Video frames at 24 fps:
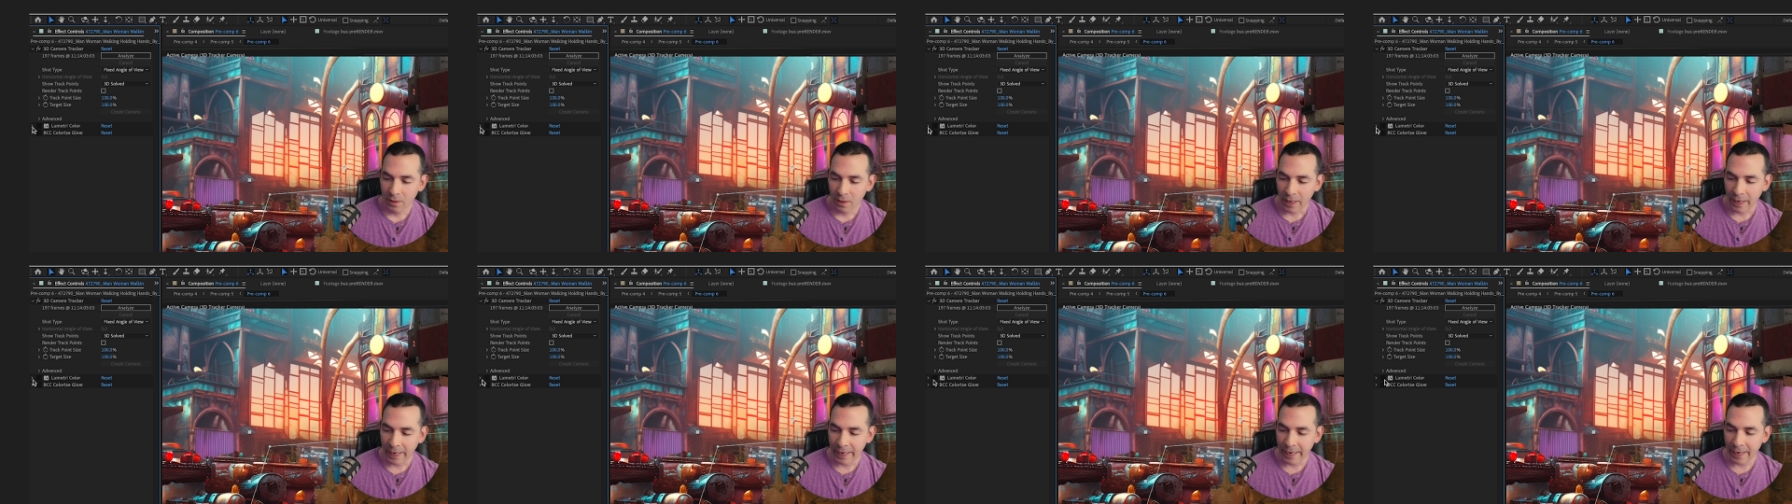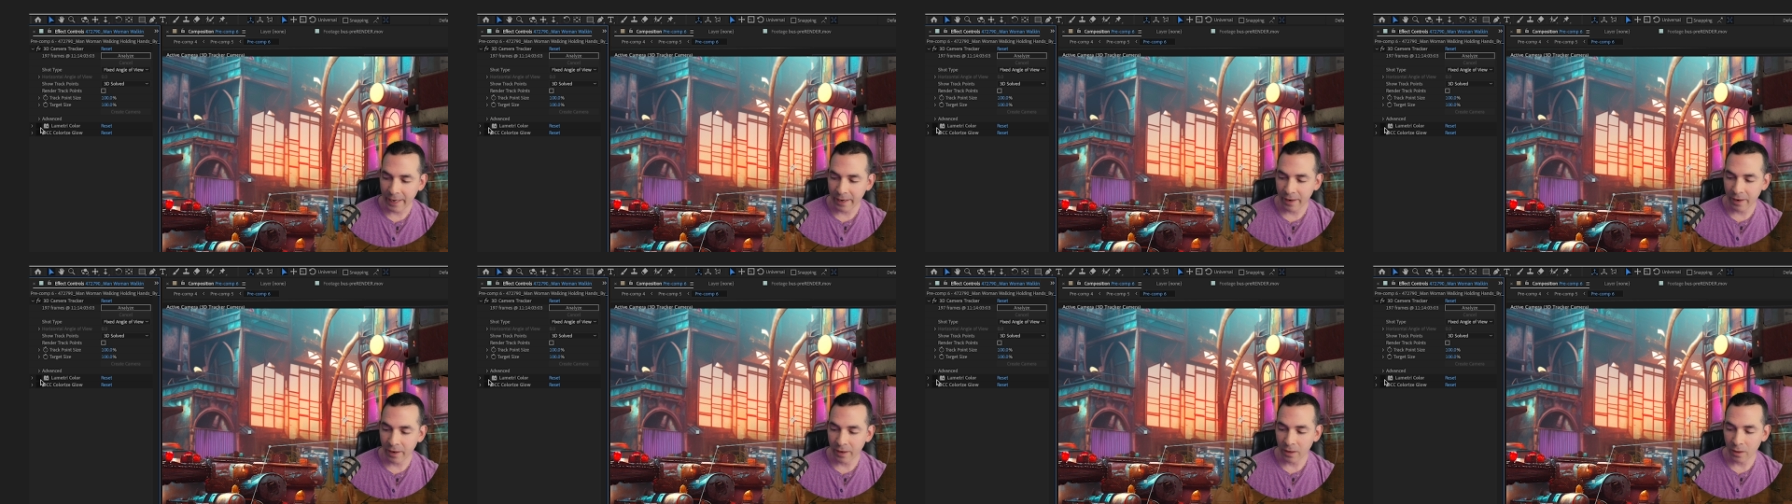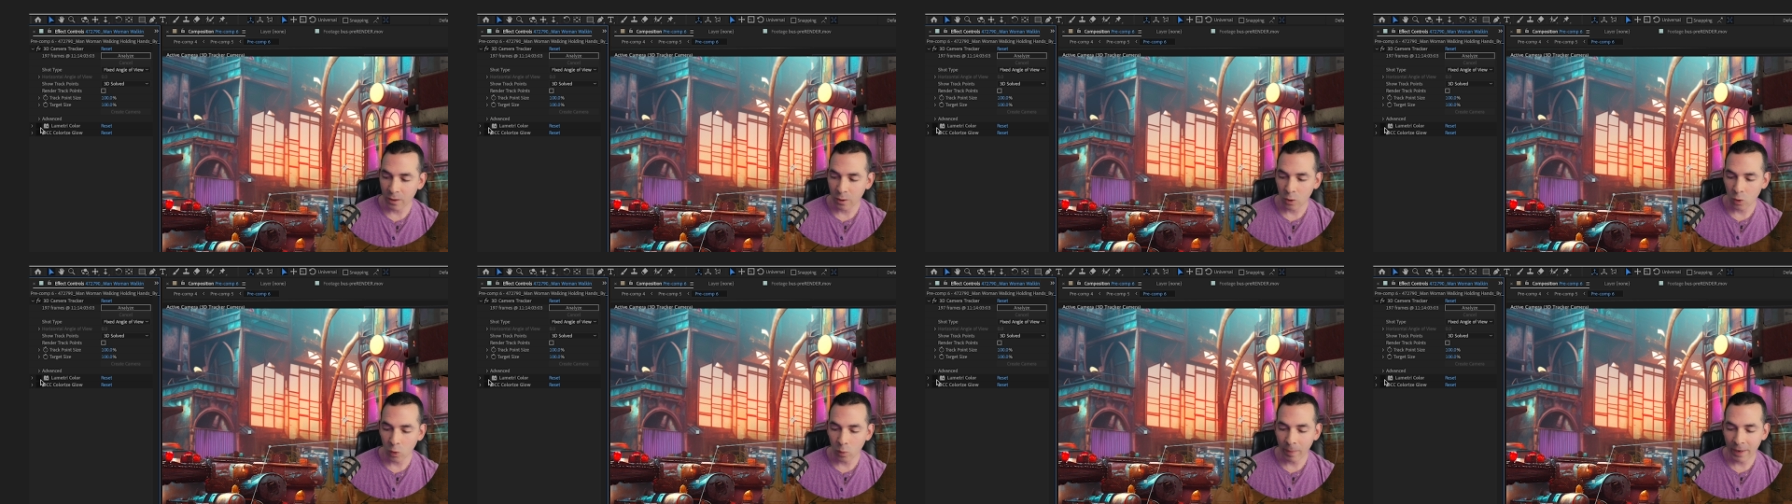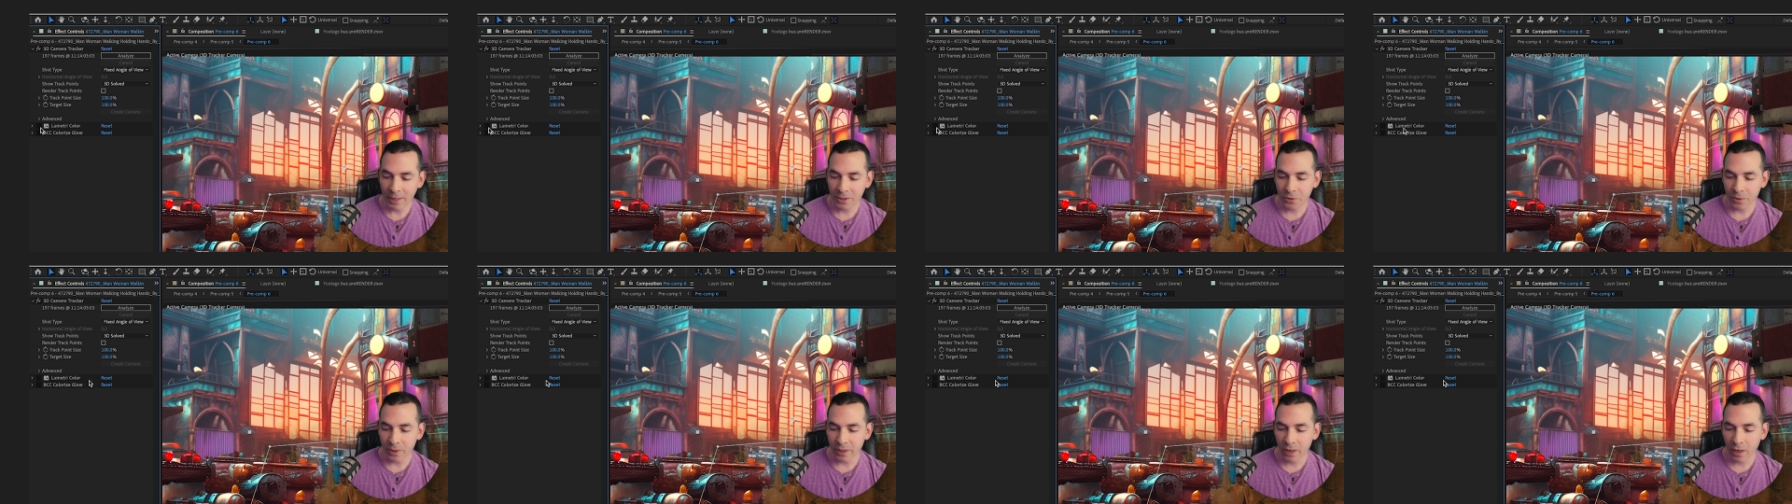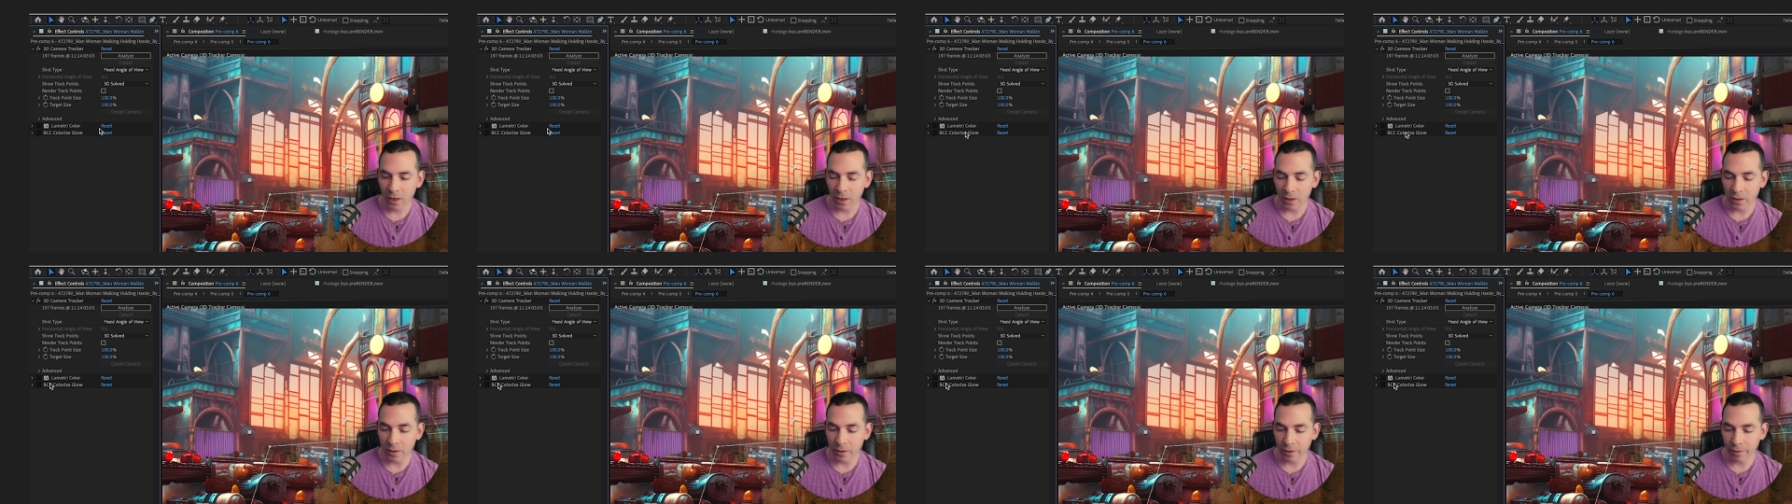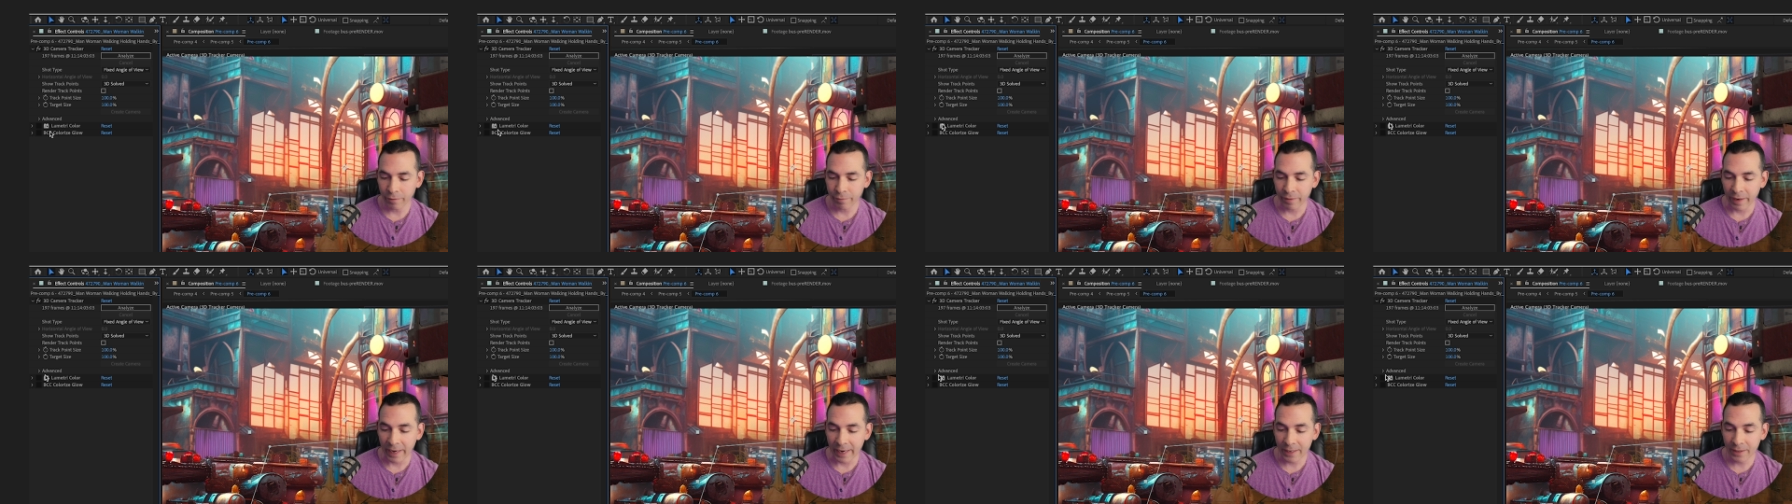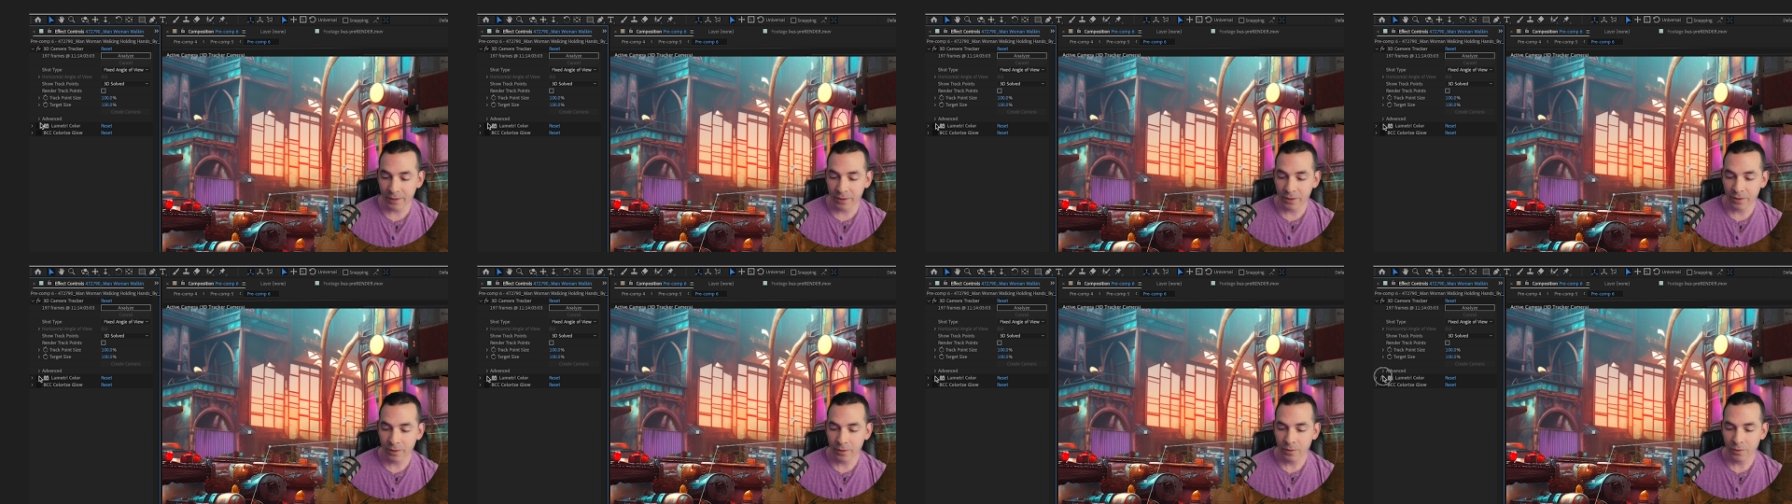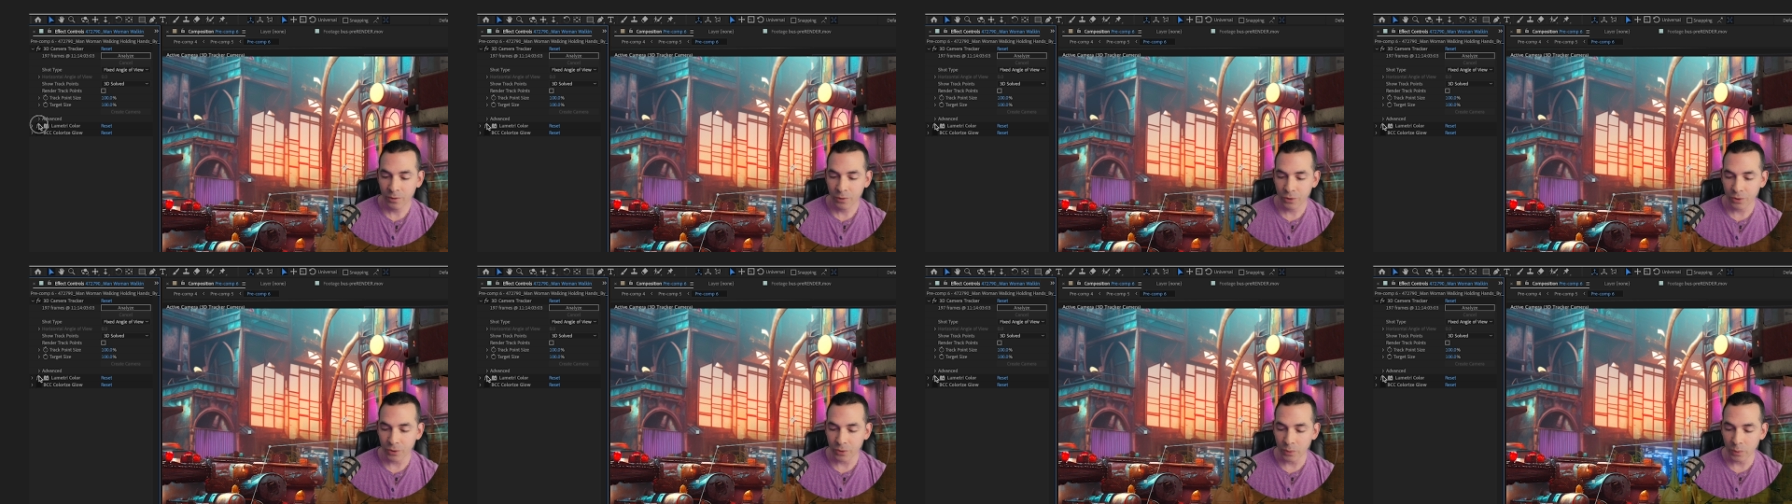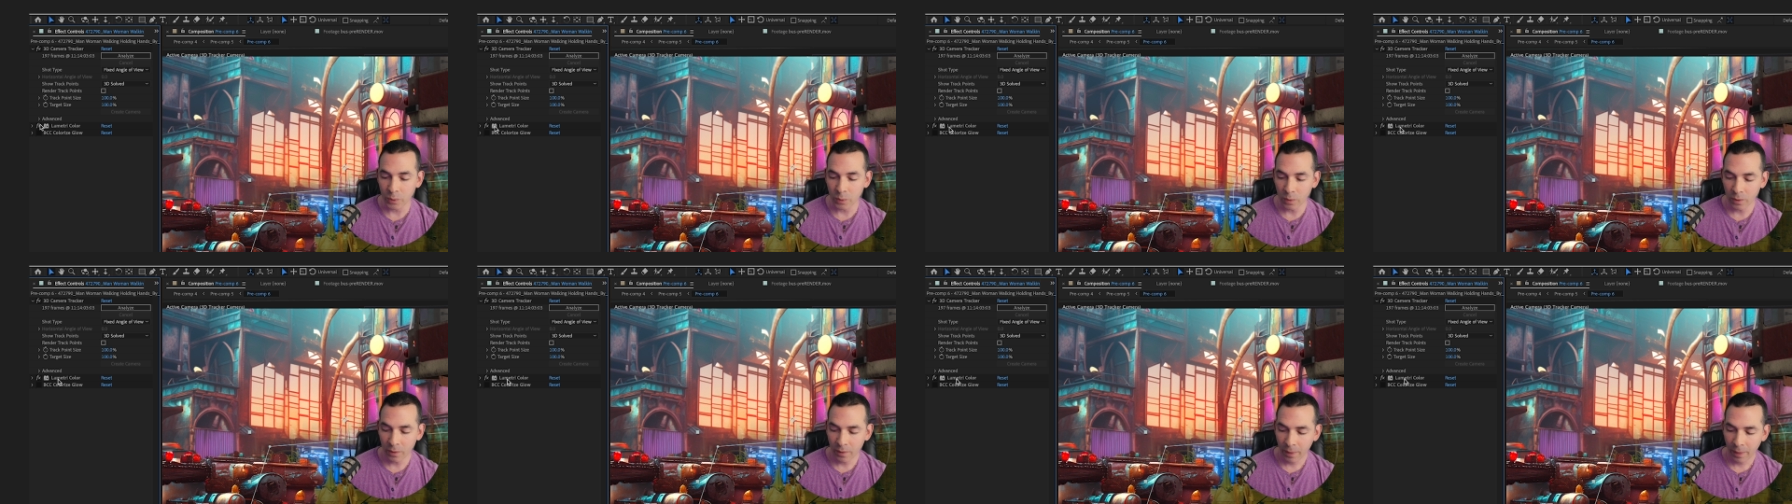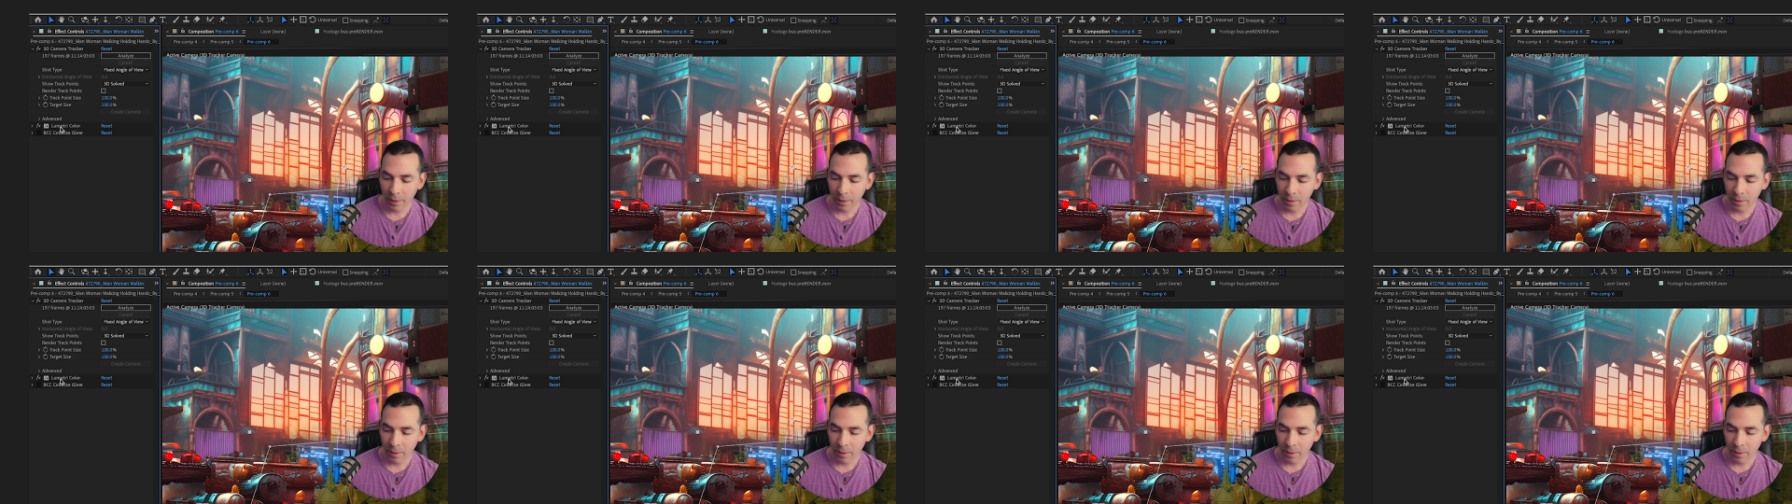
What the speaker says: I added a Lumetri color effect to